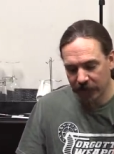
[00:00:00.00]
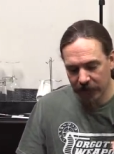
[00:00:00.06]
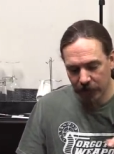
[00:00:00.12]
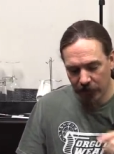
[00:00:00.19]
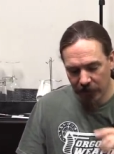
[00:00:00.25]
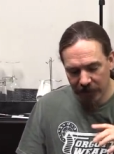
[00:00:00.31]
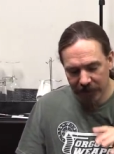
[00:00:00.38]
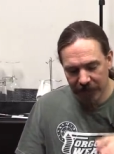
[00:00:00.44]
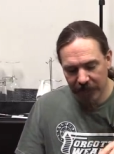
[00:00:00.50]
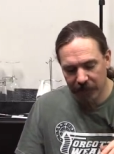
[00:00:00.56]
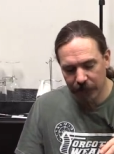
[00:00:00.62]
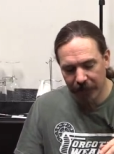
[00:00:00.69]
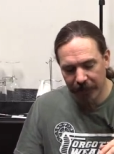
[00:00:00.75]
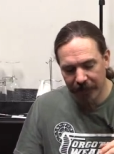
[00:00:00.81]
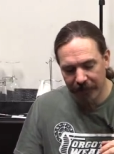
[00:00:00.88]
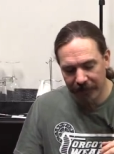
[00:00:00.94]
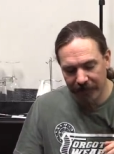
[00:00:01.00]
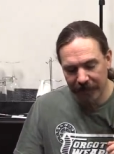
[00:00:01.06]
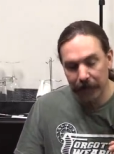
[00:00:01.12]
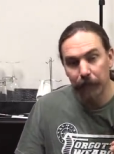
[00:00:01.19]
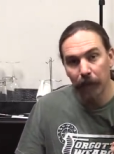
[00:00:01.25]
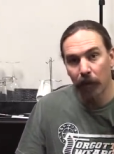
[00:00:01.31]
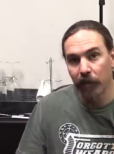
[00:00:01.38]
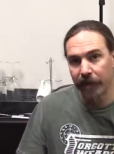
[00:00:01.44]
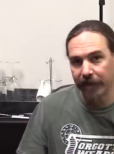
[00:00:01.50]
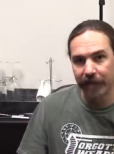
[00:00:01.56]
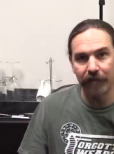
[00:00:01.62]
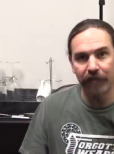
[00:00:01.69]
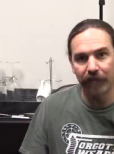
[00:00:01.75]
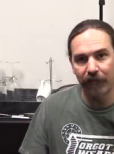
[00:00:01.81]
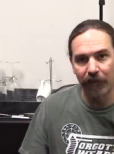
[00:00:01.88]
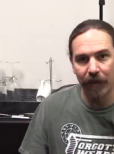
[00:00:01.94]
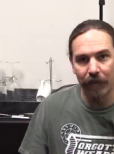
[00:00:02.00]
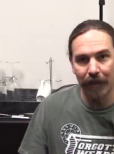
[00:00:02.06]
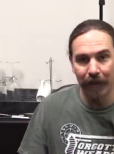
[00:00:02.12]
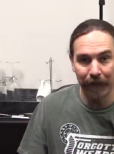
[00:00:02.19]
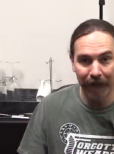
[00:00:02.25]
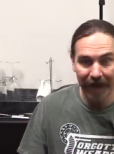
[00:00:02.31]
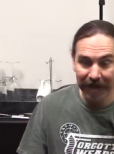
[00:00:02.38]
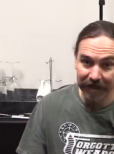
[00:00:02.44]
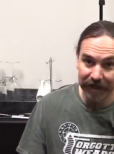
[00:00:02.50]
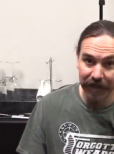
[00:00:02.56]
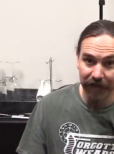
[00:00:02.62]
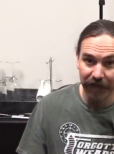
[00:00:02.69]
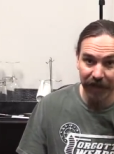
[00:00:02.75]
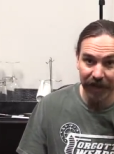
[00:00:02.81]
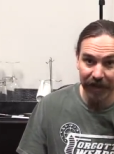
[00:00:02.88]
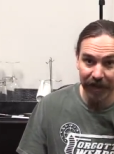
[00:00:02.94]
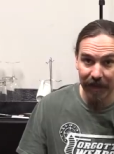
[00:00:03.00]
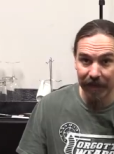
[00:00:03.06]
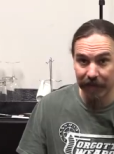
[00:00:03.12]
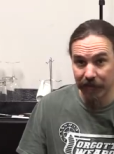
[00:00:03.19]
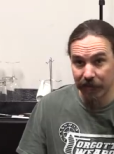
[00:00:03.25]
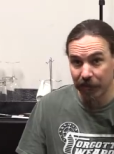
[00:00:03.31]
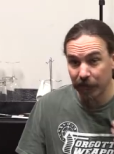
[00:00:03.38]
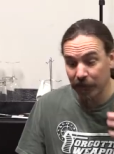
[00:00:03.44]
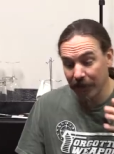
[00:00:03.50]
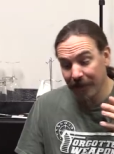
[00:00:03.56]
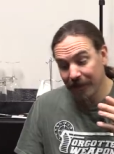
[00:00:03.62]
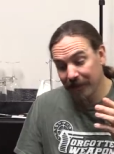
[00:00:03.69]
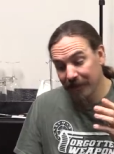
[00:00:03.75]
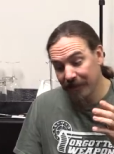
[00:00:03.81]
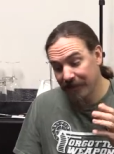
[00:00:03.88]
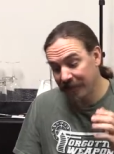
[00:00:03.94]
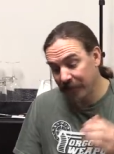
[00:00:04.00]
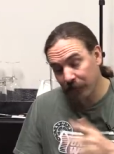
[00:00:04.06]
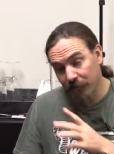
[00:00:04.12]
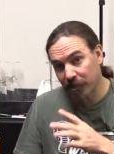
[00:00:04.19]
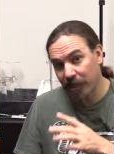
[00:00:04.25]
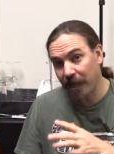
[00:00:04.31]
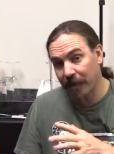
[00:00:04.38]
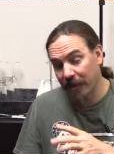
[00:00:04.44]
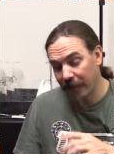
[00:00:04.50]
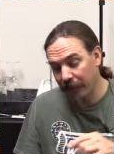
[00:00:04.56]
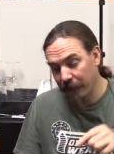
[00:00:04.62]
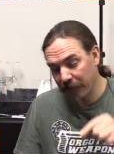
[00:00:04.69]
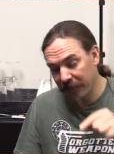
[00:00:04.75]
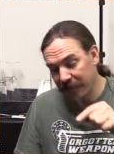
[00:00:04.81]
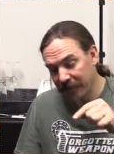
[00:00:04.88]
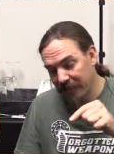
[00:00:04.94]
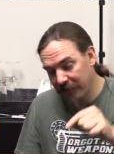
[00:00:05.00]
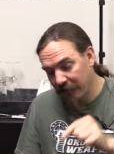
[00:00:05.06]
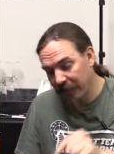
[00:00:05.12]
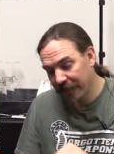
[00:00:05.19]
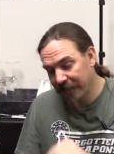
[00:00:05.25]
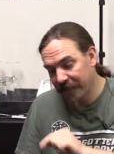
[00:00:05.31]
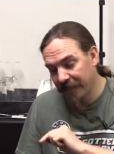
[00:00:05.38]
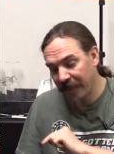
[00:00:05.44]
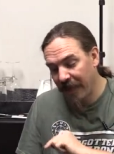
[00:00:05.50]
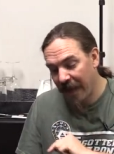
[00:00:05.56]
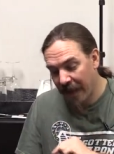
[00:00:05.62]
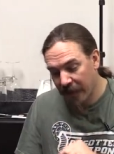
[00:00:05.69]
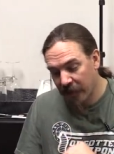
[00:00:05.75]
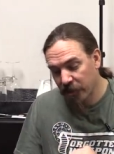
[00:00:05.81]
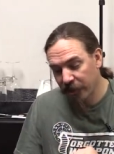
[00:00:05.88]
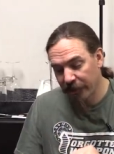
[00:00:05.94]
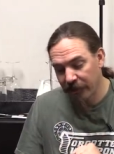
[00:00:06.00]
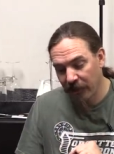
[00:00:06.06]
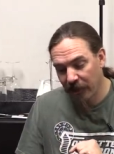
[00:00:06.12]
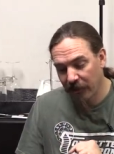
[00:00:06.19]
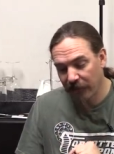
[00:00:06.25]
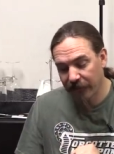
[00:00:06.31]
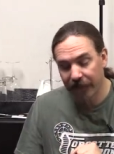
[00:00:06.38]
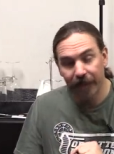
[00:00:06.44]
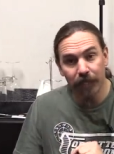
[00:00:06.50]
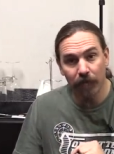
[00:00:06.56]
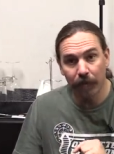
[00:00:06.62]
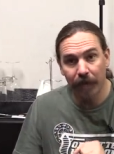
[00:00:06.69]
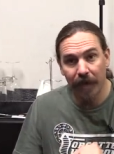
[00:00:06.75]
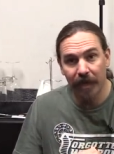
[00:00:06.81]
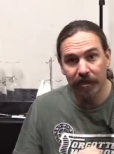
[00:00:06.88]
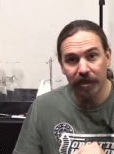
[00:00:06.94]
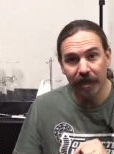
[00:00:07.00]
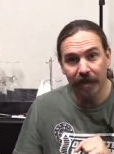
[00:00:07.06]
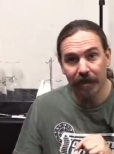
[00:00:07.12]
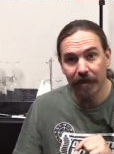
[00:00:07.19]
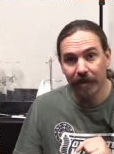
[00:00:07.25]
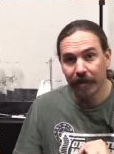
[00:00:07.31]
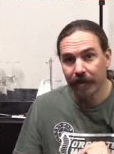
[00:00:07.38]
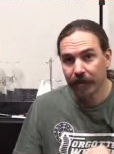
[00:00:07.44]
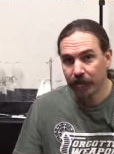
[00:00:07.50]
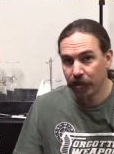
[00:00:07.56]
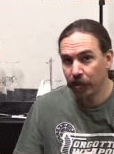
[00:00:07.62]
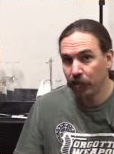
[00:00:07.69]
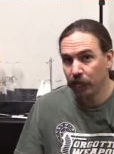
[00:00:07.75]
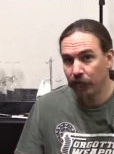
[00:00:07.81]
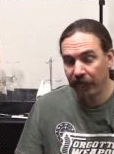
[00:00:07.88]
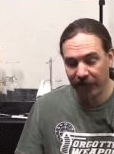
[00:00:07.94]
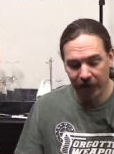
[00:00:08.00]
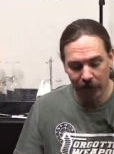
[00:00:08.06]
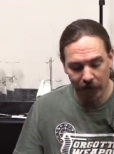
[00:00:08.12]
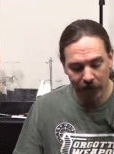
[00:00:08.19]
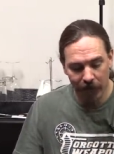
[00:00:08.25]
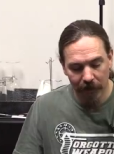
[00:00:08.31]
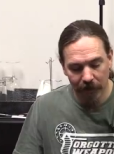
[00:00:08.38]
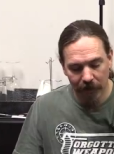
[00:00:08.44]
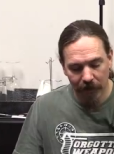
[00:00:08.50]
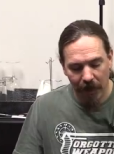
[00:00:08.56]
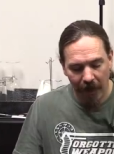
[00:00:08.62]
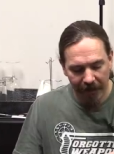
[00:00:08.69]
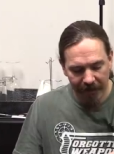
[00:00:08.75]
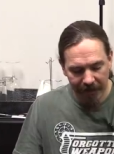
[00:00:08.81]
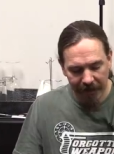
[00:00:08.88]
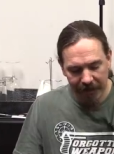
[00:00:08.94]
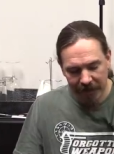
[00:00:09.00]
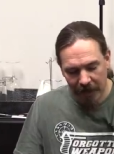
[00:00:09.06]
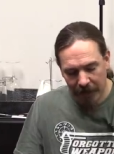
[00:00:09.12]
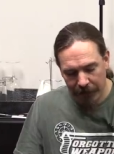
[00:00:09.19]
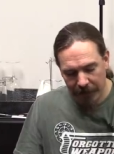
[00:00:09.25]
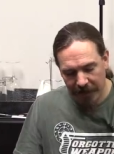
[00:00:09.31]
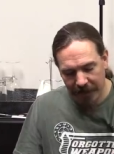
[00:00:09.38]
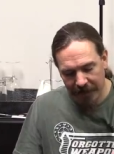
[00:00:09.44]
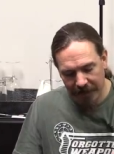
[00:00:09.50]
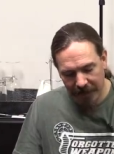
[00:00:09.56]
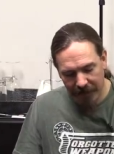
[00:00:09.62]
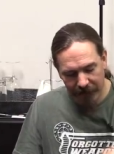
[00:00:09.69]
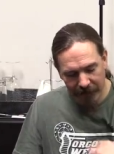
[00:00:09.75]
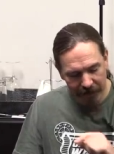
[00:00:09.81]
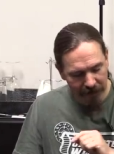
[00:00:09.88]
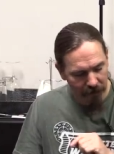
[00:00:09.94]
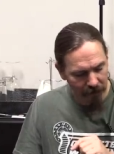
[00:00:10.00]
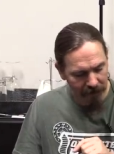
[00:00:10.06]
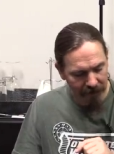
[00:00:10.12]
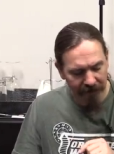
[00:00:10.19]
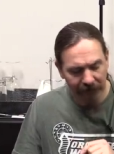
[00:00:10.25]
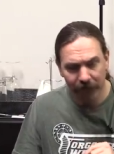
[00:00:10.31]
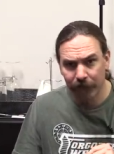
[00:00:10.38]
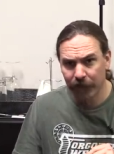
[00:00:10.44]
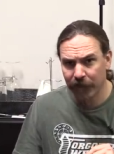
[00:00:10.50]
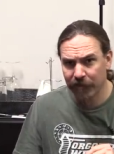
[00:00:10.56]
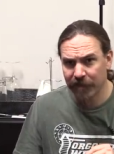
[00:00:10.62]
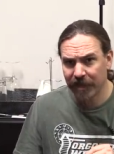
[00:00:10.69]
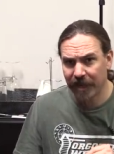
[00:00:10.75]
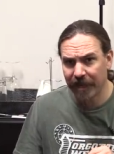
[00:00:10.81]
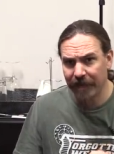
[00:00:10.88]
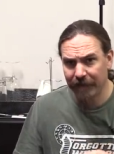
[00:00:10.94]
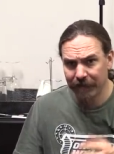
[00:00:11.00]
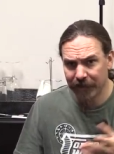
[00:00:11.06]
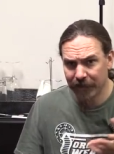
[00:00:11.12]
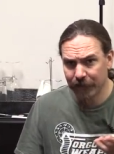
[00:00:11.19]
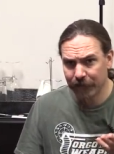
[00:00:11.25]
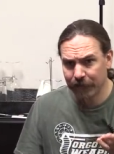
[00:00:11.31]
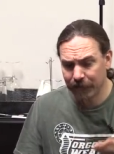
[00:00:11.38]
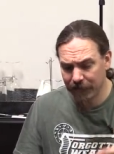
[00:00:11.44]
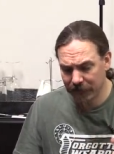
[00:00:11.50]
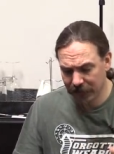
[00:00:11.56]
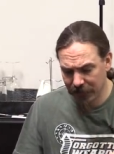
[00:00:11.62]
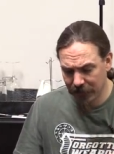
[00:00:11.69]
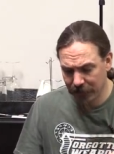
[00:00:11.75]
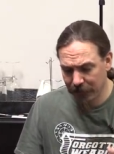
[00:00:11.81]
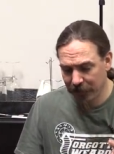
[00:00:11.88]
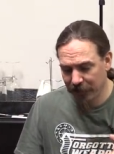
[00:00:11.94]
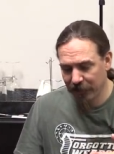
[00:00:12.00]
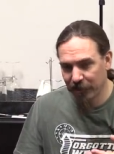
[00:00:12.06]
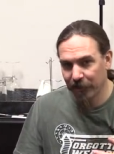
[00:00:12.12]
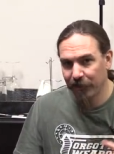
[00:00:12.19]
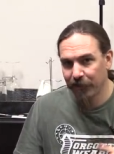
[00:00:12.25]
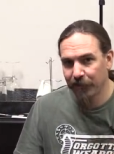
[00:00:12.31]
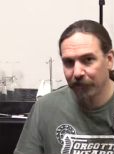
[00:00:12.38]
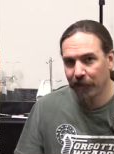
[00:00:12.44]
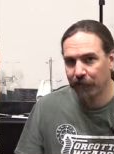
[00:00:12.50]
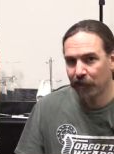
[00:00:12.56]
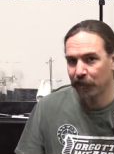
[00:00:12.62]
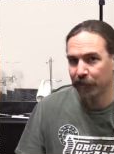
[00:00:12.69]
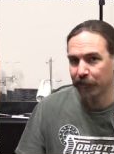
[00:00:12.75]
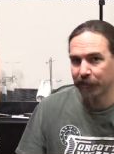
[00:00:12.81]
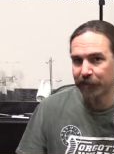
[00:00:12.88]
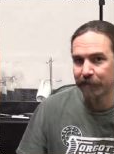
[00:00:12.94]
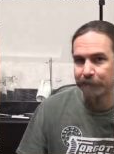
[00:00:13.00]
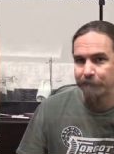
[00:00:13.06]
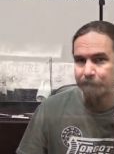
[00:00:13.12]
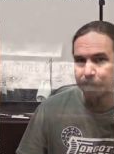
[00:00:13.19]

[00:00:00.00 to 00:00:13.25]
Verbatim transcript: So this has been demoted from magazine-fed gun to single-shot gun, but it still has the action of a Kropatschek tube feeder. And then on top of that, they gave it a totally different rear sight. So let me show you up close.